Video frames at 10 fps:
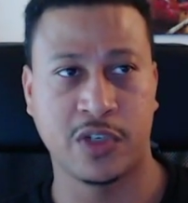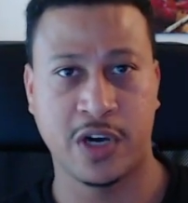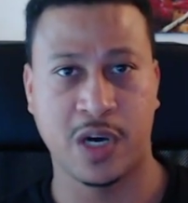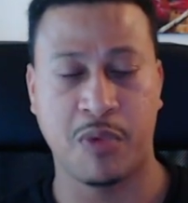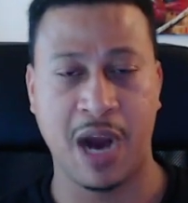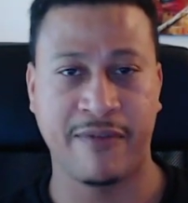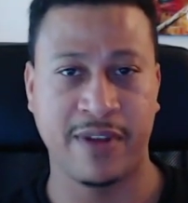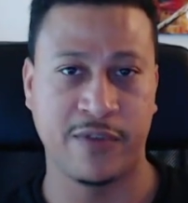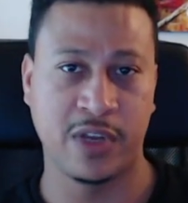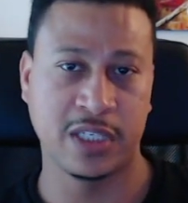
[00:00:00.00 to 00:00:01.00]
turn a profit,
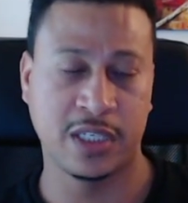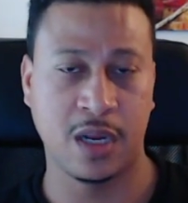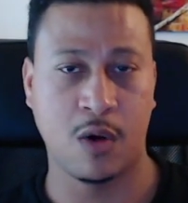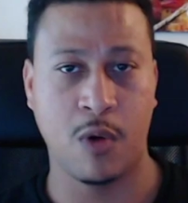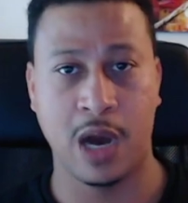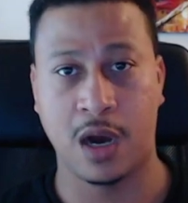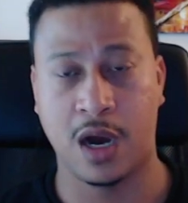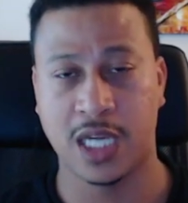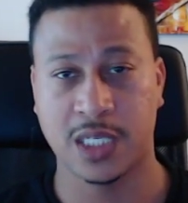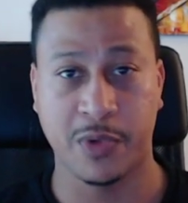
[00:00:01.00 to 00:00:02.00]
if you can still acquire a
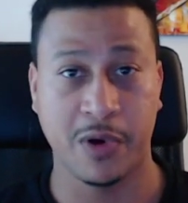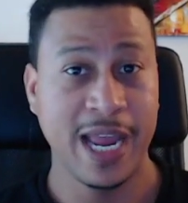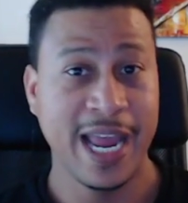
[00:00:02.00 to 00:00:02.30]
customer,